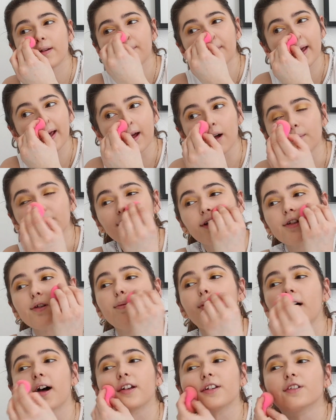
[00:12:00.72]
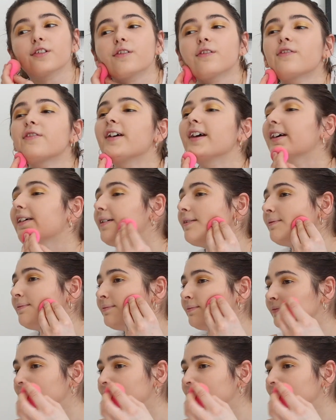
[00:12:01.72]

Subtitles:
think makeup's such a personal thing